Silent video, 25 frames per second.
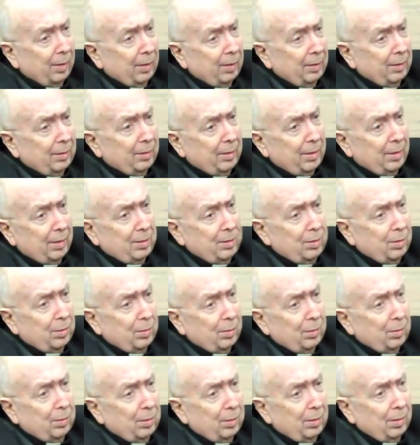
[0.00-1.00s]
that seeks to
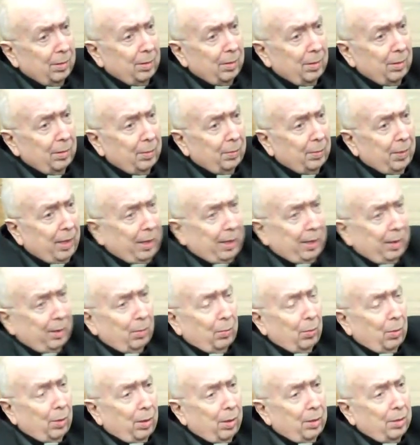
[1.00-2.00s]
make it
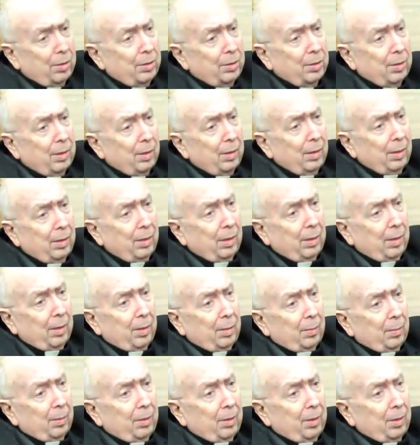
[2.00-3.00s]
worse.
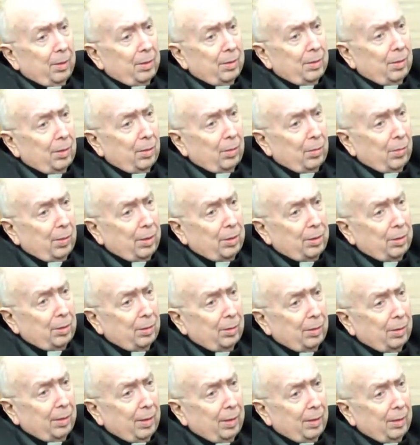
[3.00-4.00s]
But there is no question
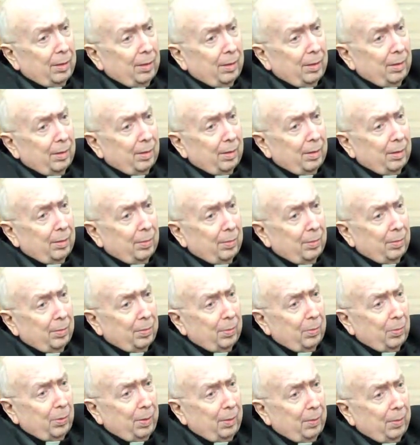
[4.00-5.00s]
that
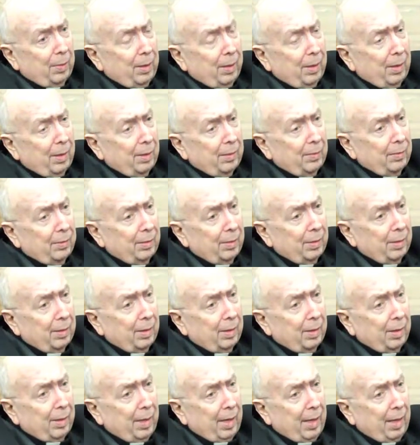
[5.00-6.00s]
we may have
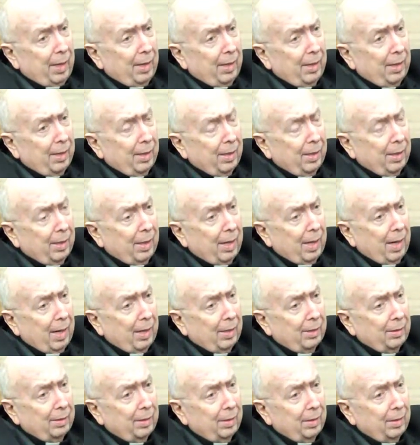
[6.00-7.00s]

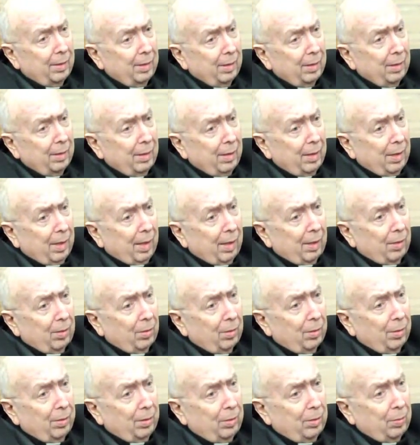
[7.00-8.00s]
acted
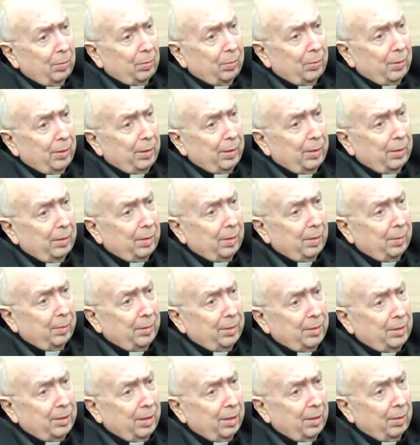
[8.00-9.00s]
according to a predetermined
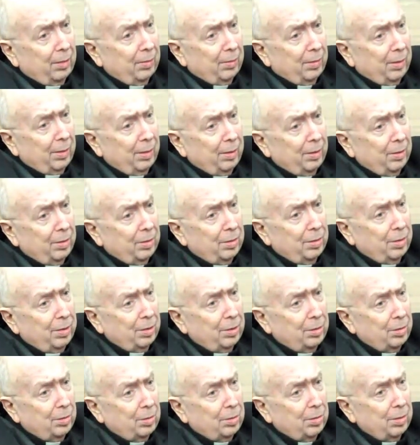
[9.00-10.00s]
set of religious
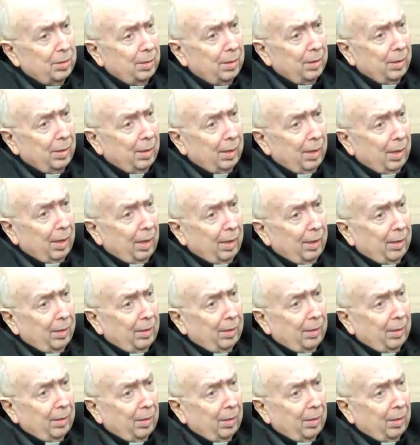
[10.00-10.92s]
issues and